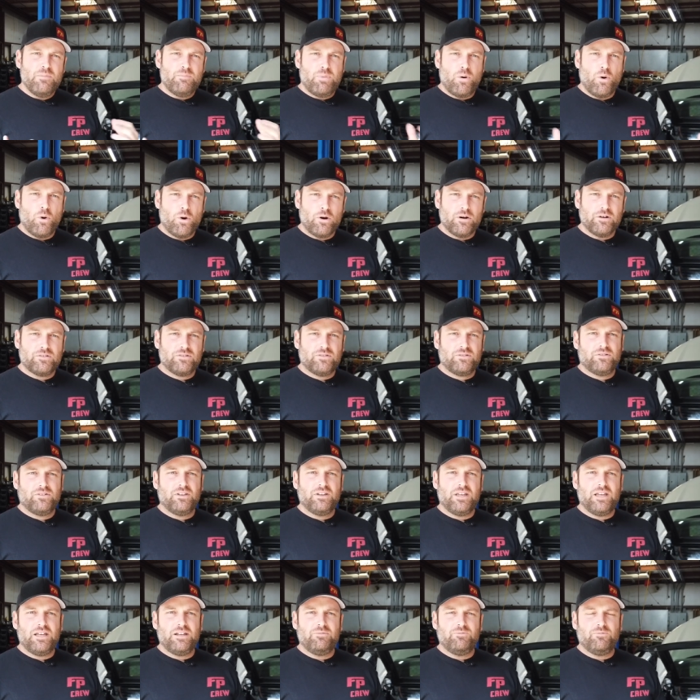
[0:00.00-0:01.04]
ports
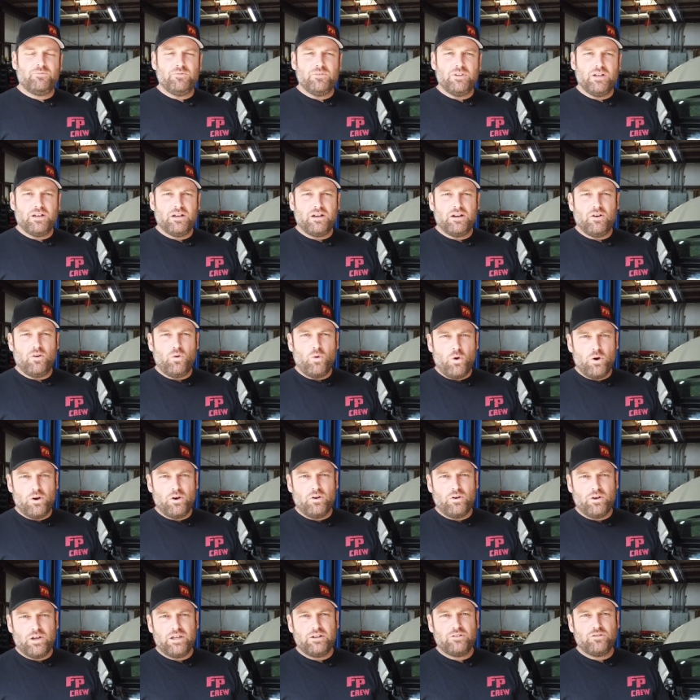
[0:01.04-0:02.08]
to get uh,
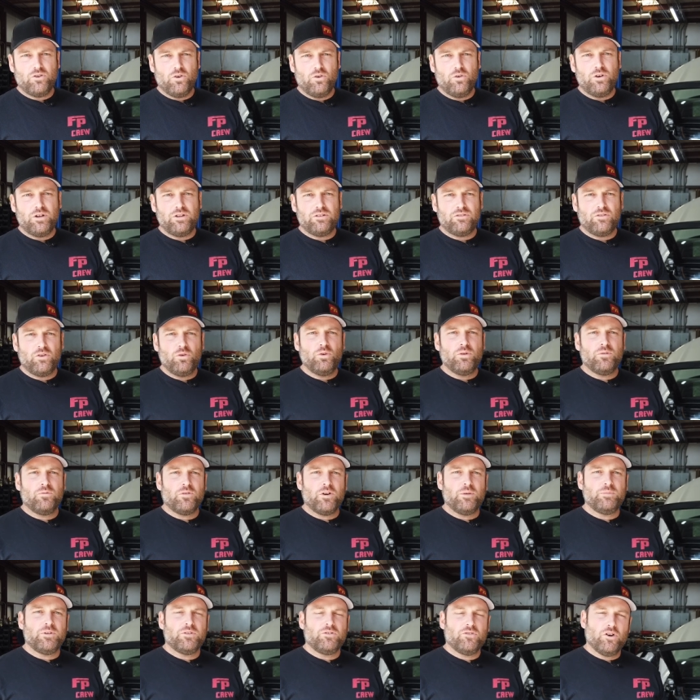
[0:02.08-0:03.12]
oil and coolant to and
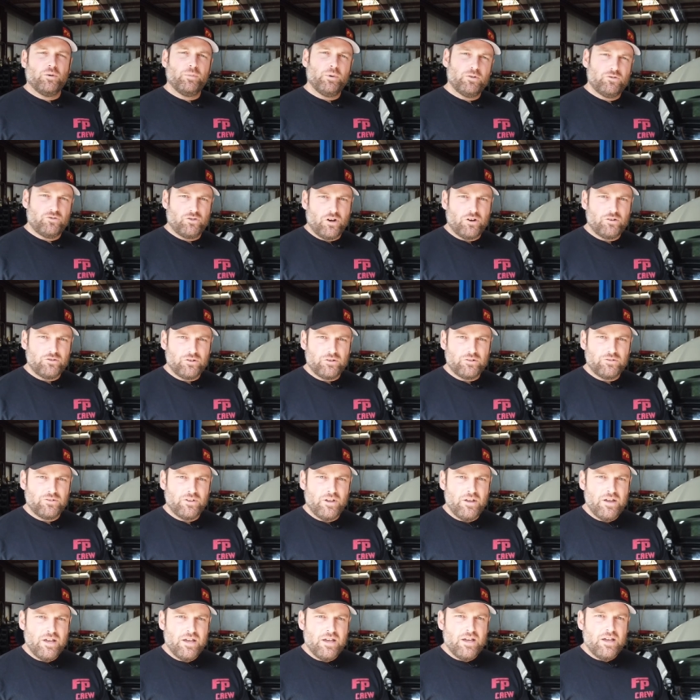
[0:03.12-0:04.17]
from the turbochargers.
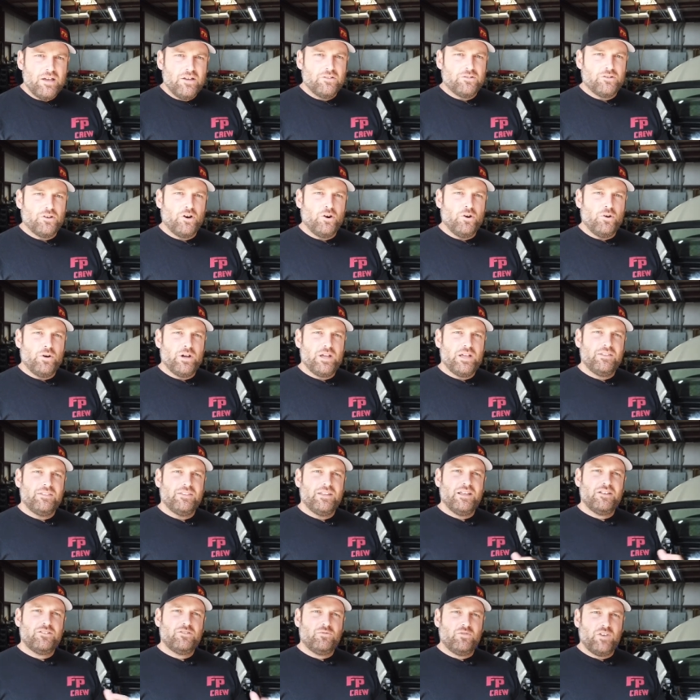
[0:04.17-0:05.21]
So in
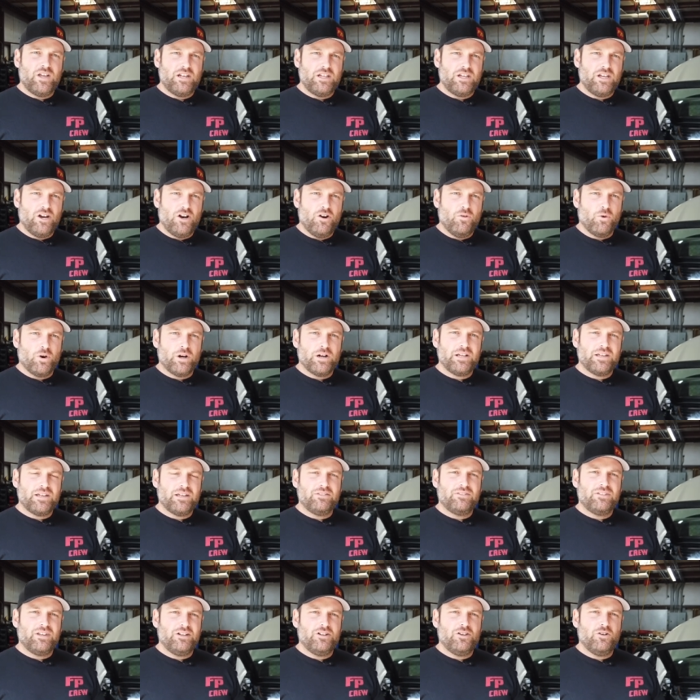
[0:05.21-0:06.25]
this video, we're gonna
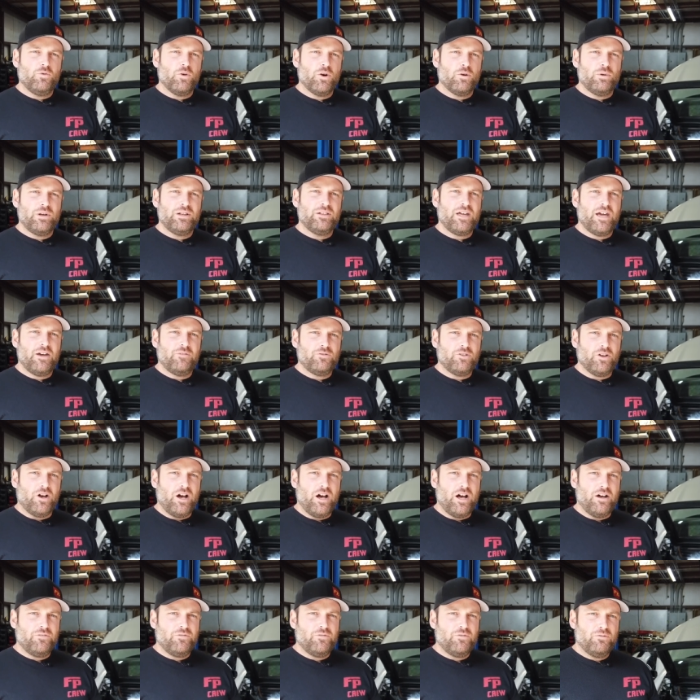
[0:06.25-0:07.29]
continue where we left
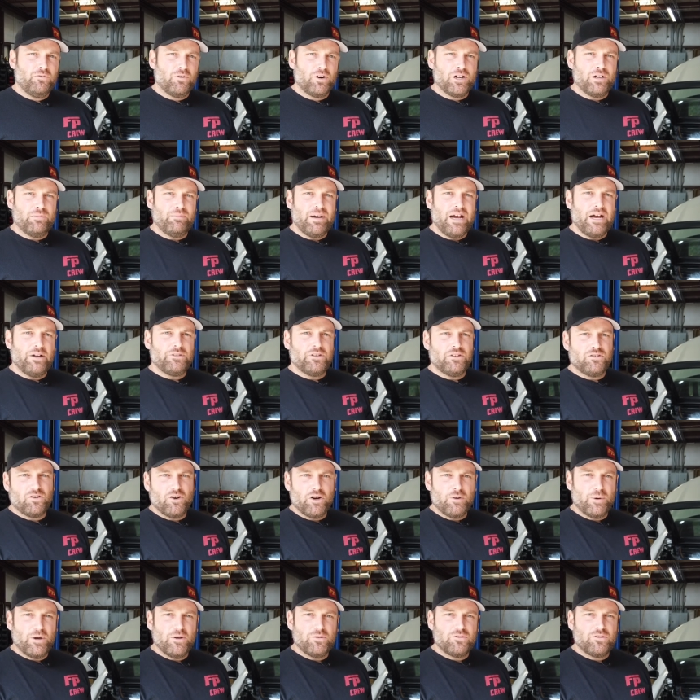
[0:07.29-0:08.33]
off. We're gonna mount the
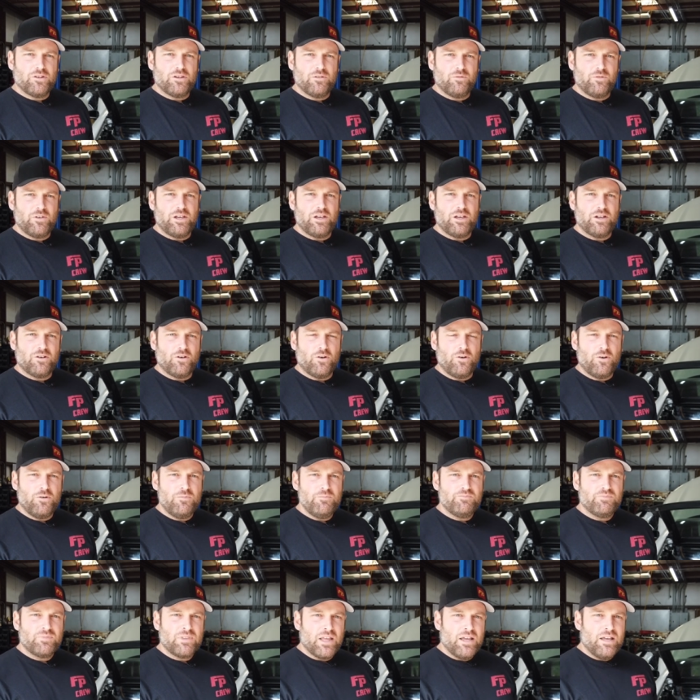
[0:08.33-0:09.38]
turbos to the vehicle,
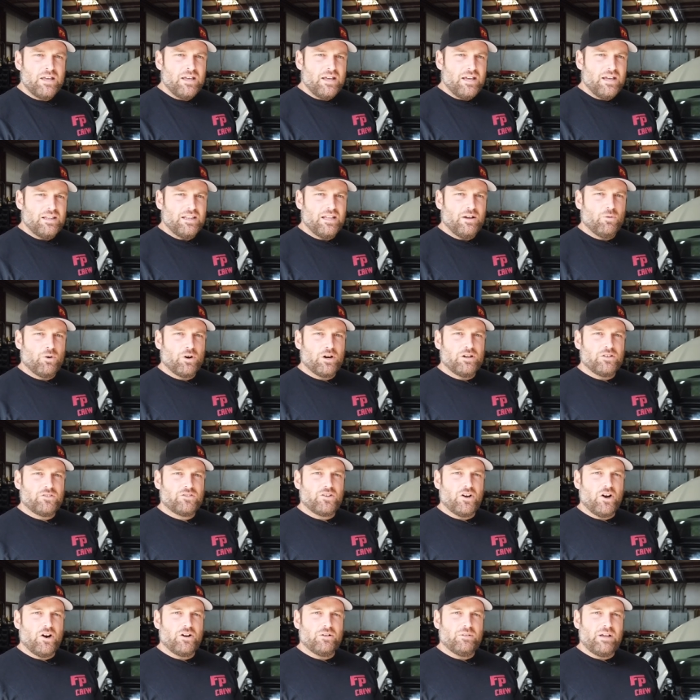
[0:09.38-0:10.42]
and then we're gonna
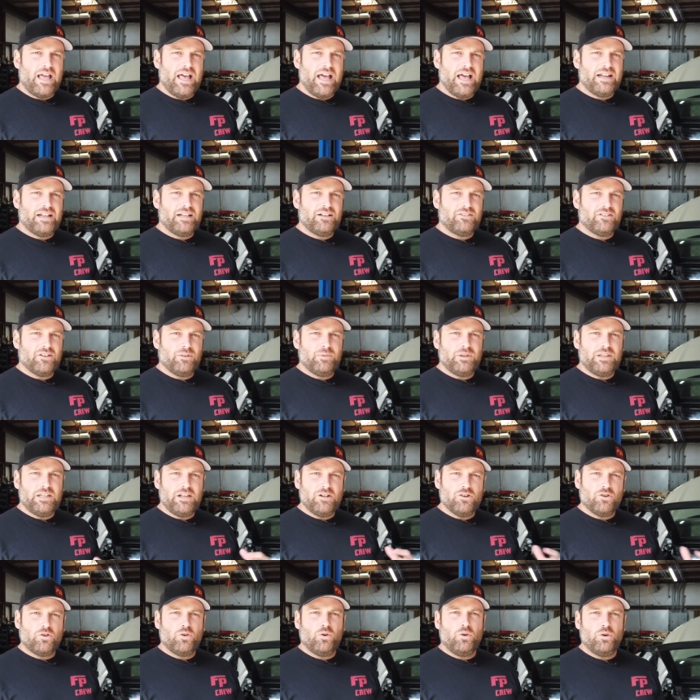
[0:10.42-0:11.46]
start adding some of the
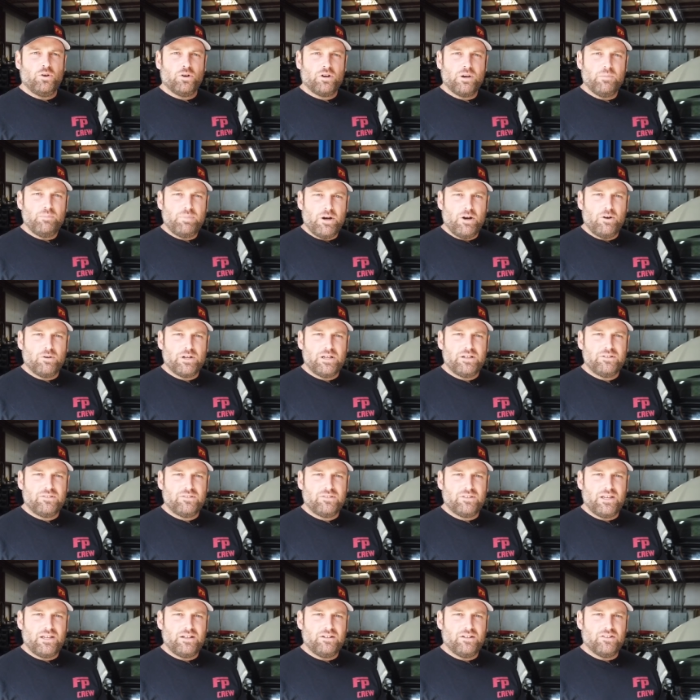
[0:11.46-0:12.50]
intercooler
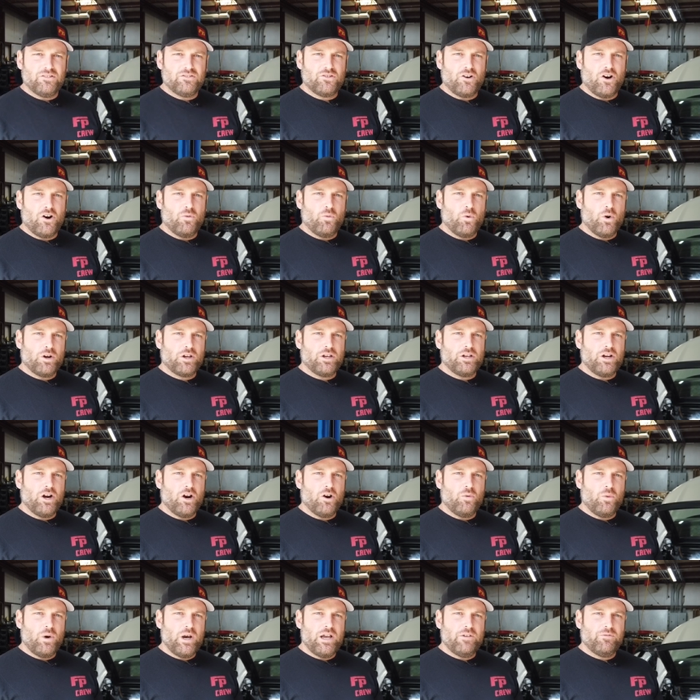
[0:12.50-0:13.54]
components and just start working
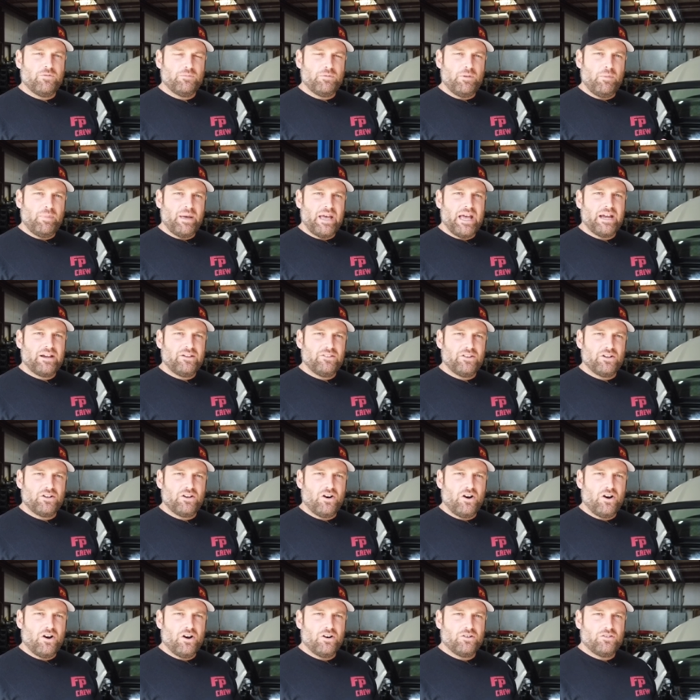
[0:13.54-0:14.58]
our way from the back of the
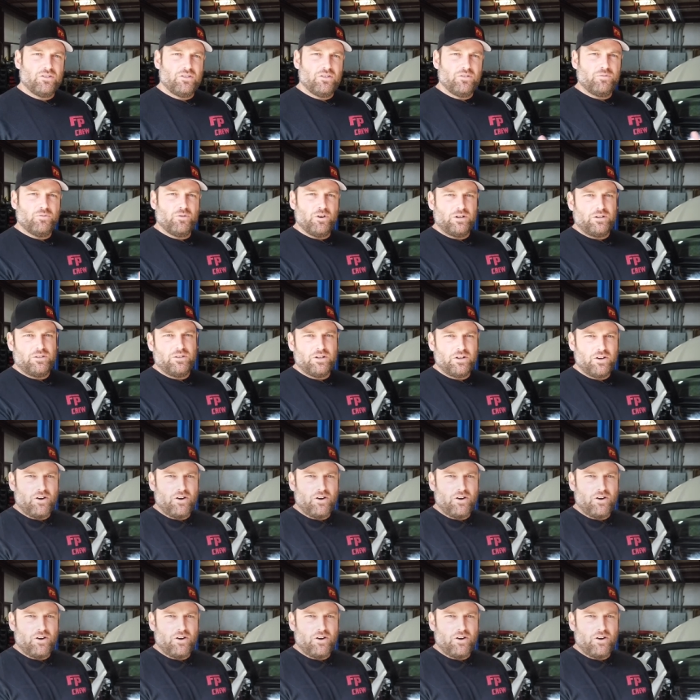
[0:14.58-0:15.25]
car to the front of the